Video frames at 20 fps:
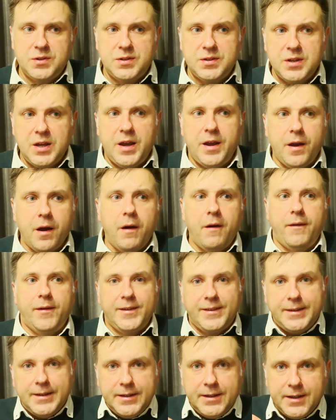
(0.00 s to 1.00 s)
they are
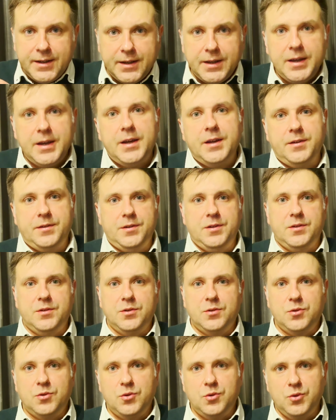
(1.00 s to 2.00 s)
dedicated
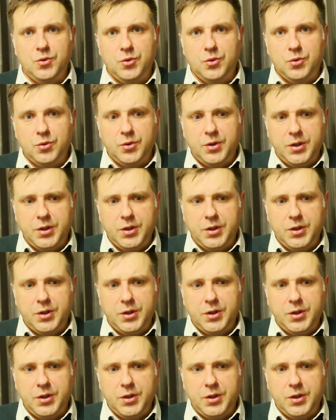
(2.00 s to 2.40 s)
to